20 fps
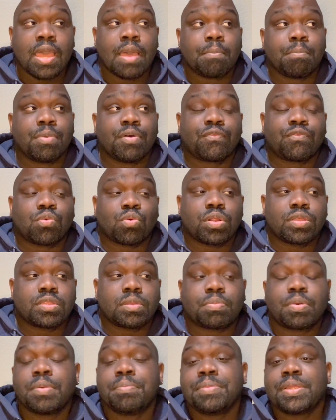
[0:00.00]
before the
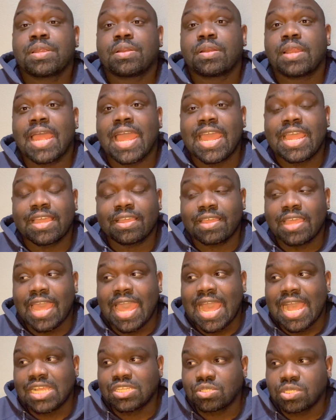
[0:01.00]
premiere
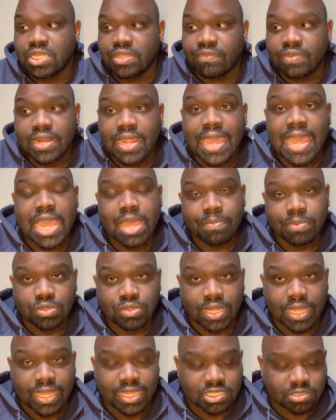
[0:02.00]
actually even happened,
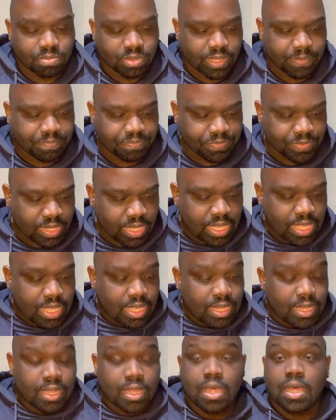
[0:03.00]
you guys. But
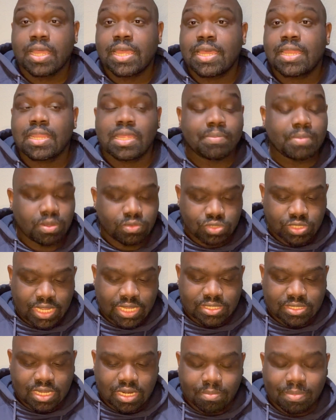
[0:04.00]
again, let me know what you
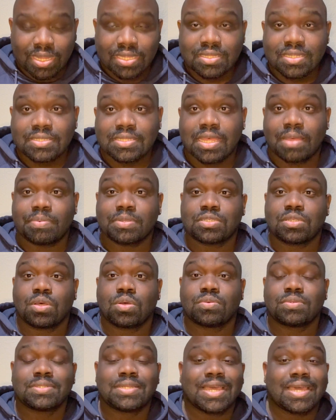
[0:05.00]
guys thought about this
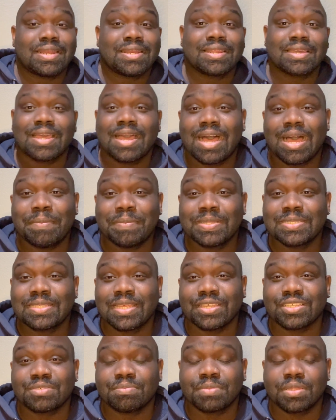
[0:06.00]
episode down in the comment
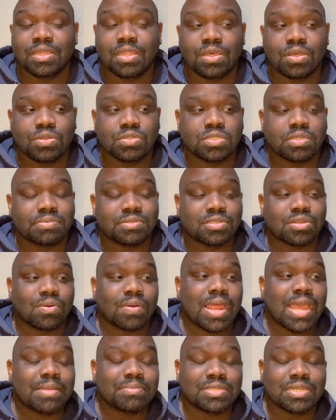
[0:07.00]
section below.
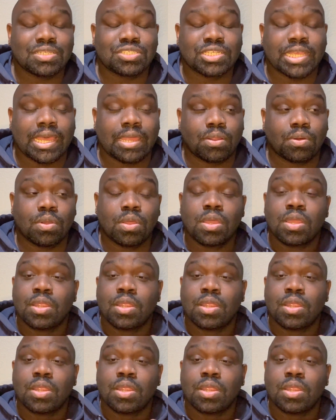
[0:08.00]
Subscribe to the channel,